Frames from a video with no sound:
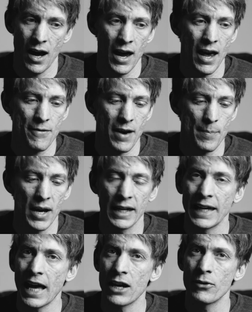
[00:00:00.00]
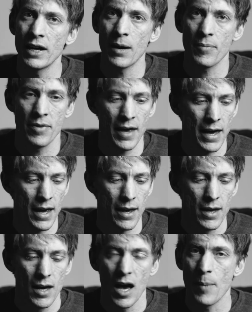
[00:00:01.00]
I have had my gallery up there,
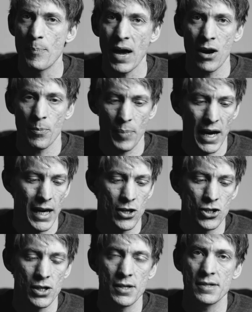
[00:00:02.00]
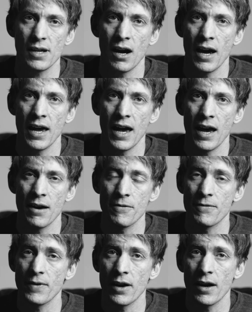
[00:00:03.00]
about pages. I have
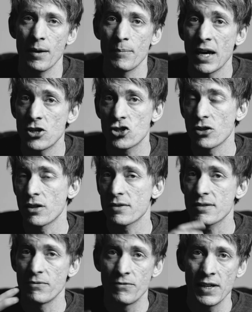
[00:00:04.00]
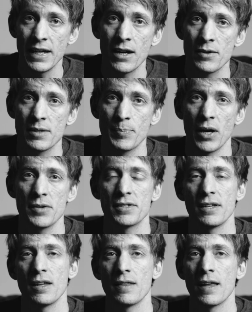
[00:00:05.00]
I've uh, made sure that some videos are
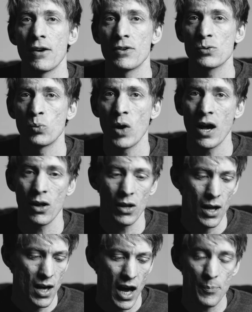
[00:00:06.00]
posted in there as well.